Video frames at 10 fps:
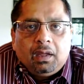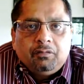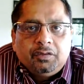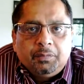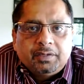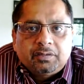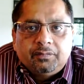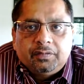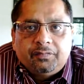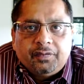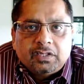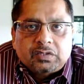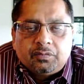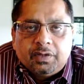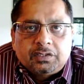And we mix it with
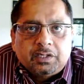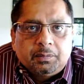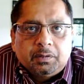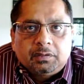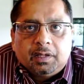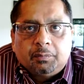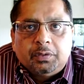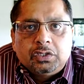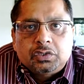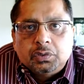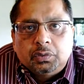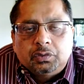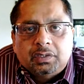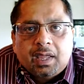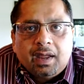fresh vegetables like pea
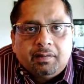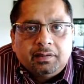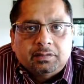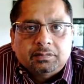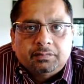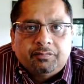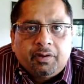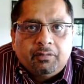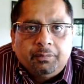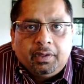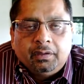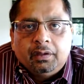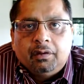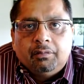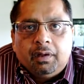shoots, carrots,
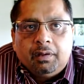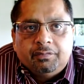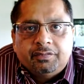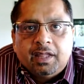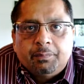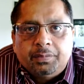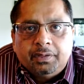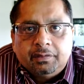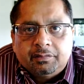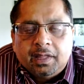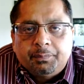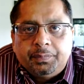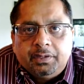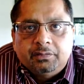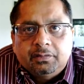snap
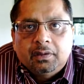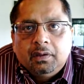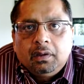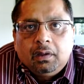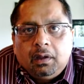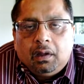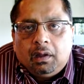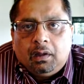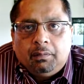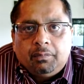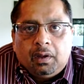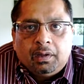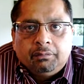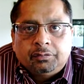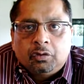peas,
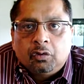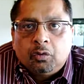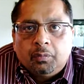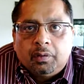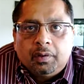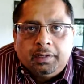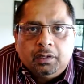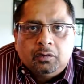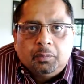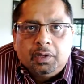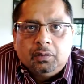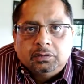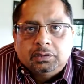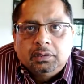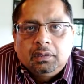cucumber, onion,
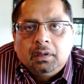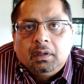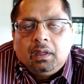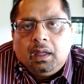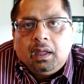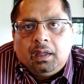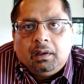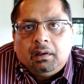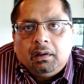tomatoes, and